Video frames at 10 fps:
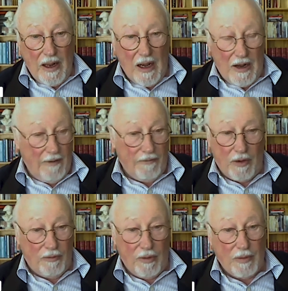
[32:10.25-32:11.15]

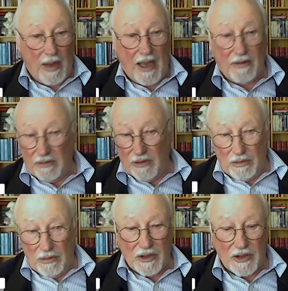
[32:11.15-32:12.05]
and
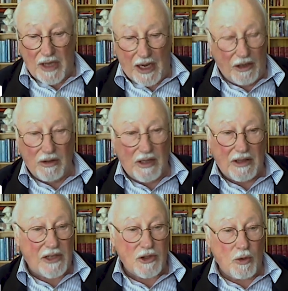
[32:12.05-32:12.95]
as I say,
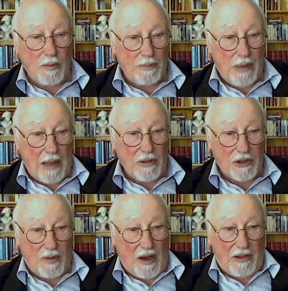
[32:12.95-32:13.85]
that's all been
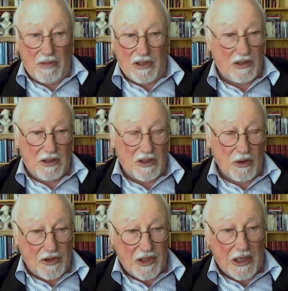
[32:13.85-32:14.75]
published by them. It's
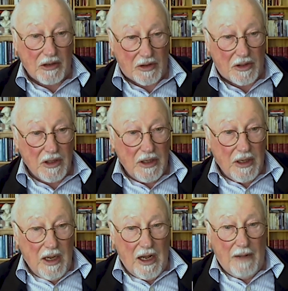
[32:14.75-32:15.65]
not secret.
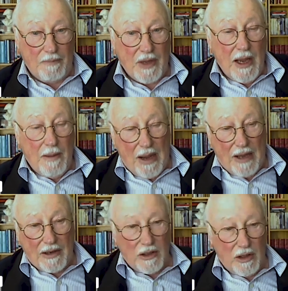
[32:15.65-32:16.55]

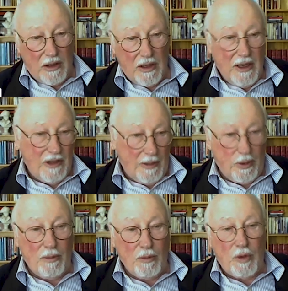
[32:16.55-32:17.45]
But the
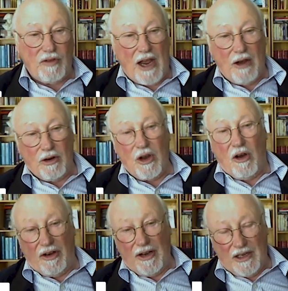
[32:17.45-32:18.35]
problem we've now
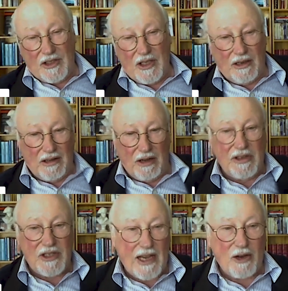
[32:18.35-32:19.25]
got is that there
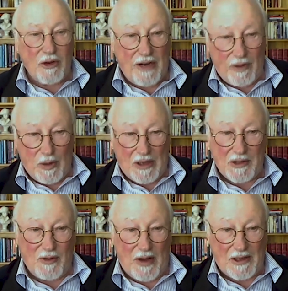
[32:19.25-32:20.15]
is egg on
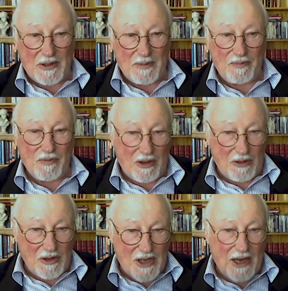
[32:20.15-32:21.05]
everyone's face.
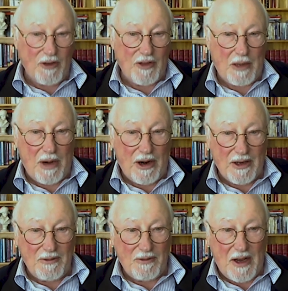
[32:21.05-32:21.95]
There is egg on the
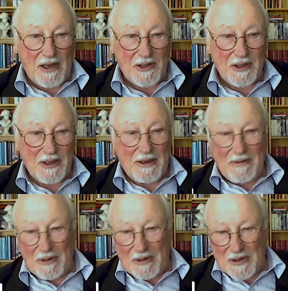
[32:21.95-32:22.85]
American face.
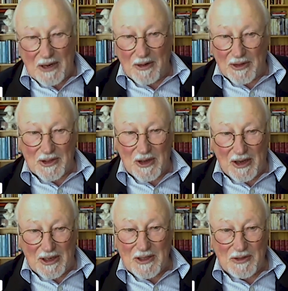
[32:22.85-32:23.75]
There is egg on the
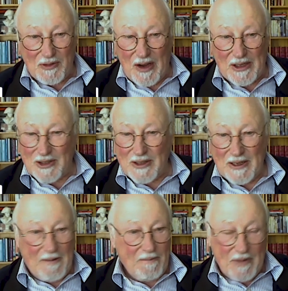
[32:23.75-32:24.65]
Chinese face.
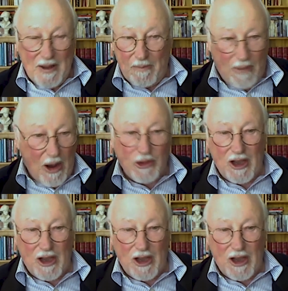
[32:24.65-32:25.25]
Both